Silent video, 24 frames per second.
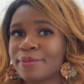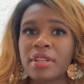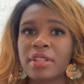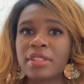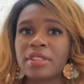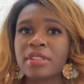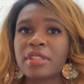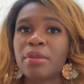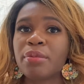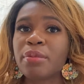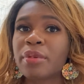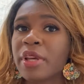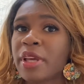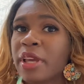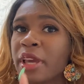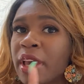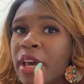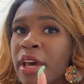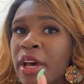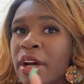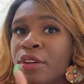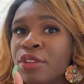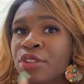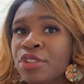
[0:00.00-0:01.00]
Something
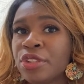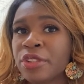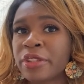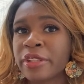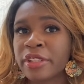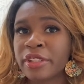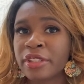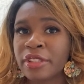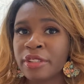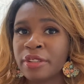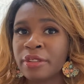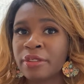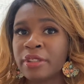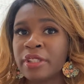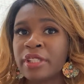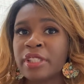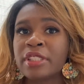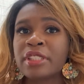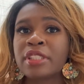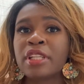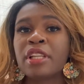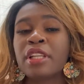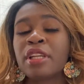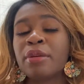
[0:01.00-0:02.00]
else you can do
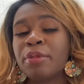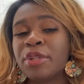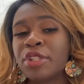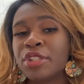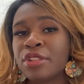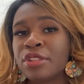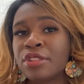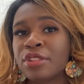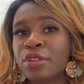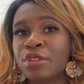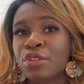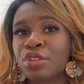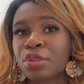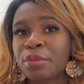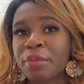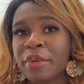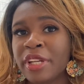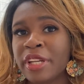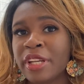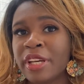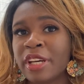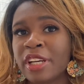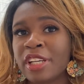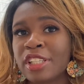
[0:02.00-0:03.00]
is to limit your social
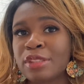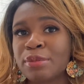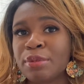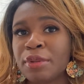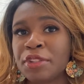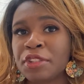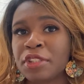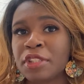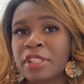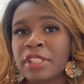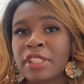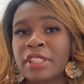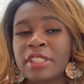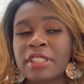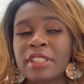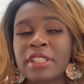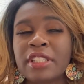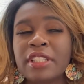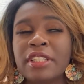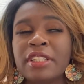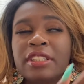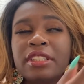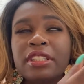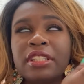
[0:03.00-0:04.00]
media exposure, because
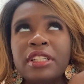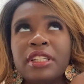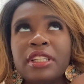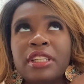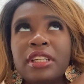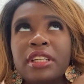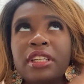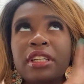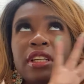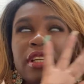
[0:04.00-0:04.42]
there is an